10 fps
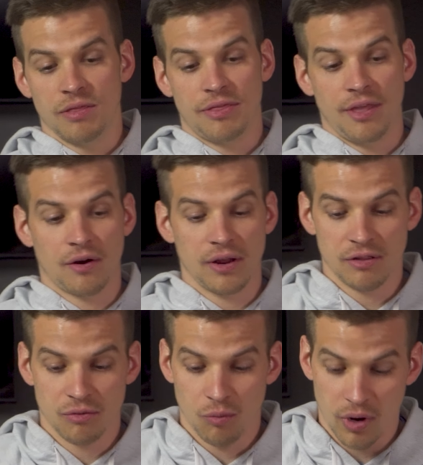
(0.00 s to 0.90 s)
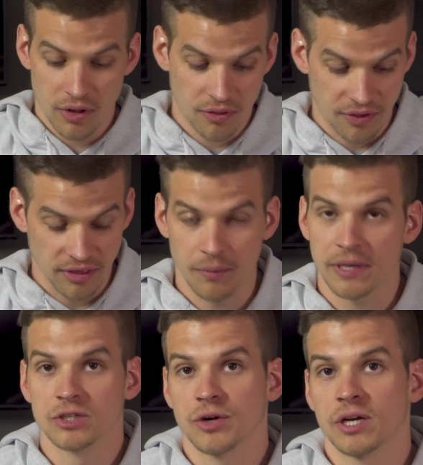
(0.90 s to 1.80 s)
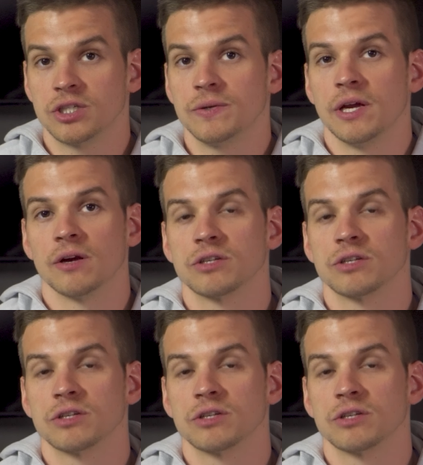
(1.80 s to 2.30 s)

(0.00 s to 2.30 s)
there is one other thing that we can try to do here.